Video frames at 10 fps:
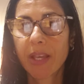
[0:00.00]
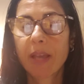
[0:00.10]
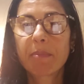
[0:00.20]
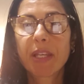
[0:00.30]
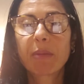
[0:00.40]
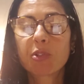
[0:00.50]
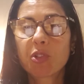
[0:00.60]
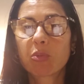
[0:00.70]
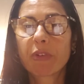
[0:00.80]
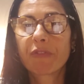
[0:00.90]
and be able
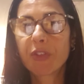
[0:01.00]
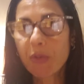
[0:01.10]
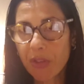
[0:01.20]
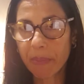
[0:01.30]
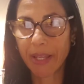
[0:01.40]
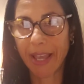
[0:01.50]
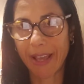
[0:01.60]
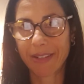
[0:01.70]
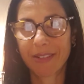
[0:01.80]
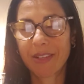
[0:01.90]
to review them
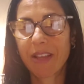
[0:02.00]
again